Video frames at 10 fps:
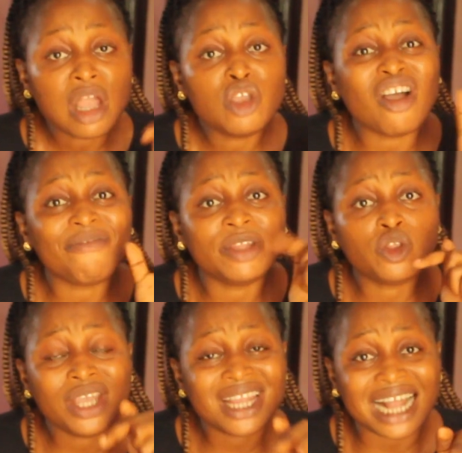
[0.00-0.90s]
you have been
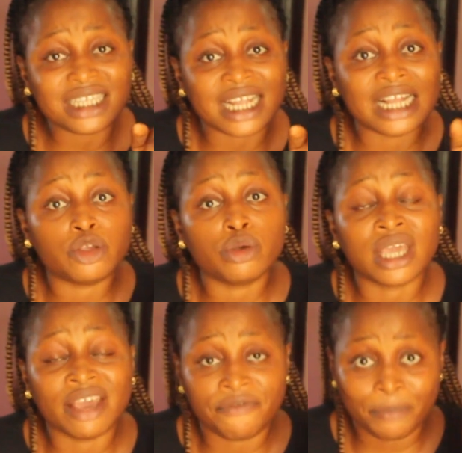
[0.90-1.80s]
doing that thing and you
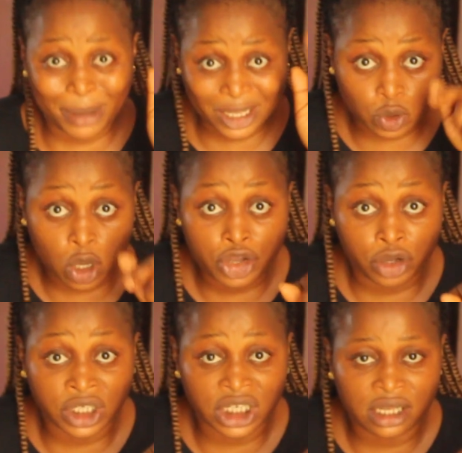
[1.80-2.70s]
gave birth to all
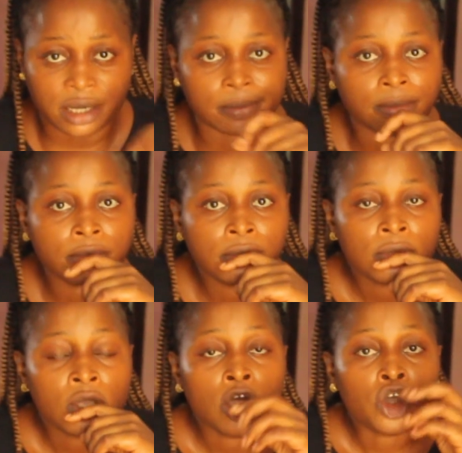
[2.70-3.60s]
your children,
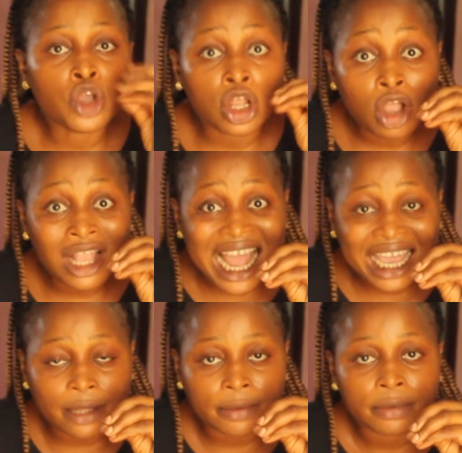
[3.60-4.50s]
you are not
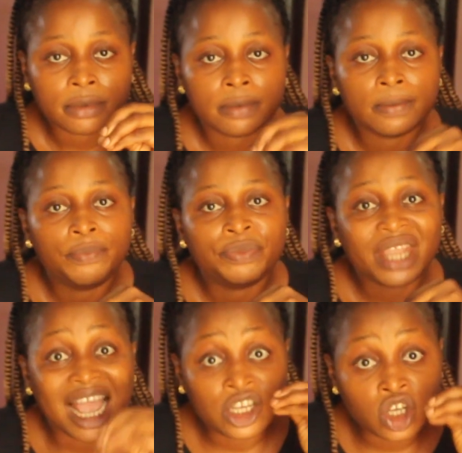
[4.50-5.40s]
lacking,
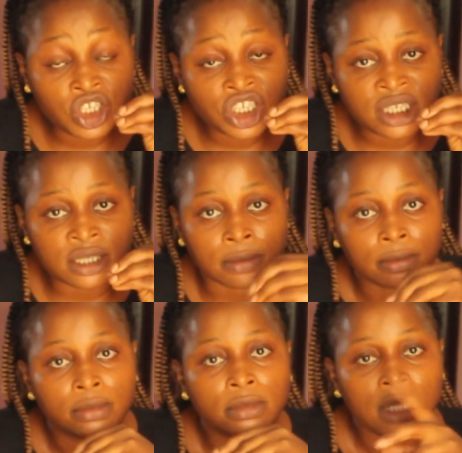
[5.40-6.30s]
and you're cheating.
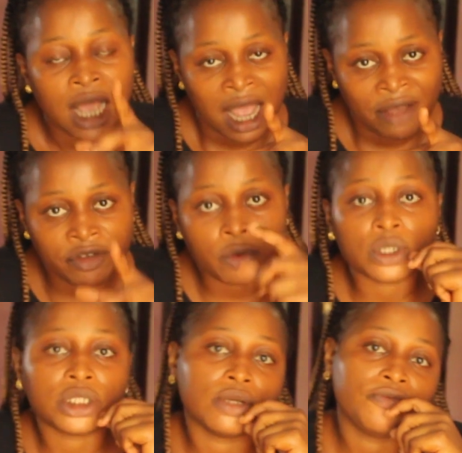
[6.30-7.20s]
I have a
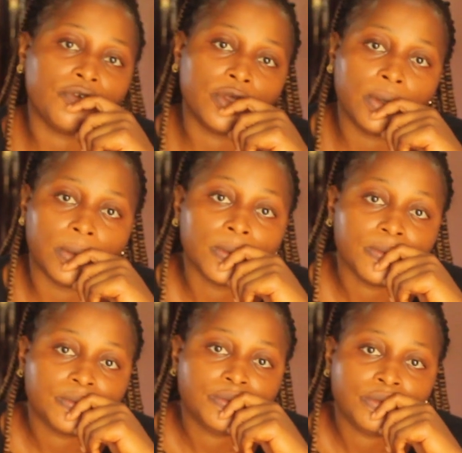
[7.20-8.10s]
question for you.
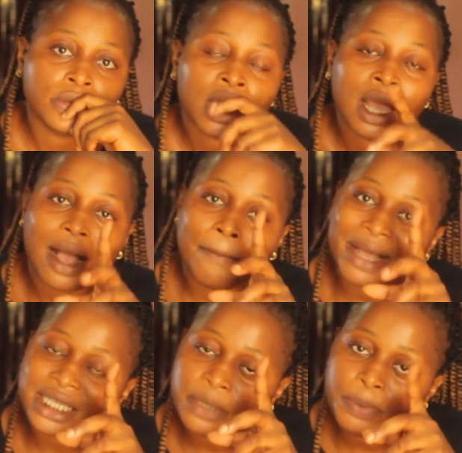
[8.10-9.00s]
And
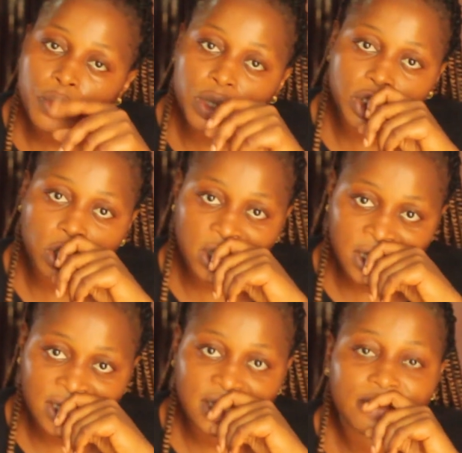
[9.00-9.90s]
my simple question
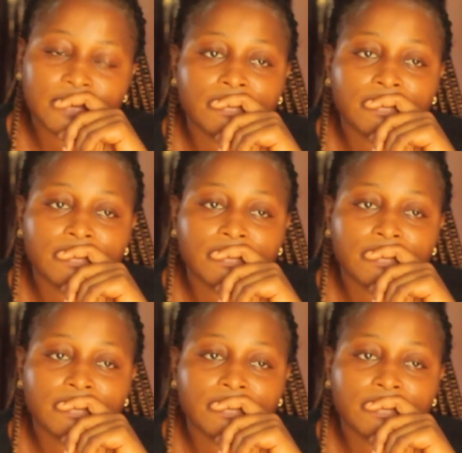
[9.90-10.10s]
is,